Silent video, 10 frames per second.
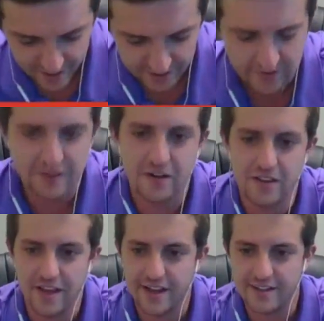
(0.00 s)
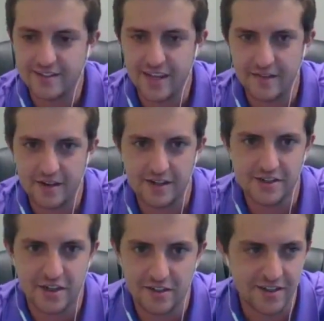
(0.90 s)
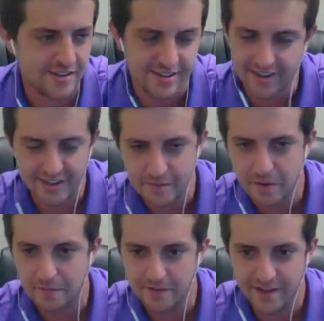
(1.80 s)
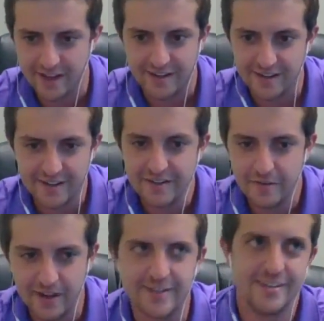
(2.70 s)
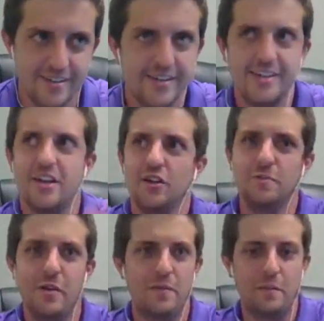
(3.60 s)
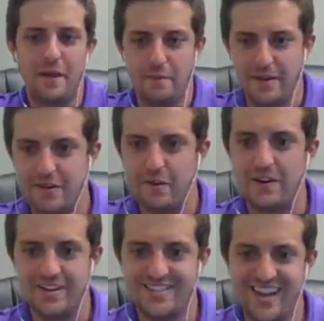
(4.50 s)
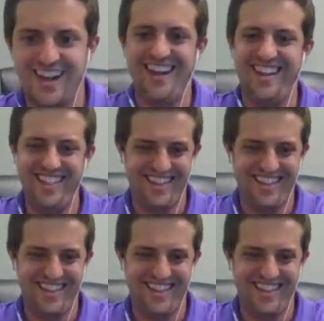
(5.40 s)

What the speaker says: And they're like slamming on each other because come on, we got to teach other people about Bitcoin. Let's not.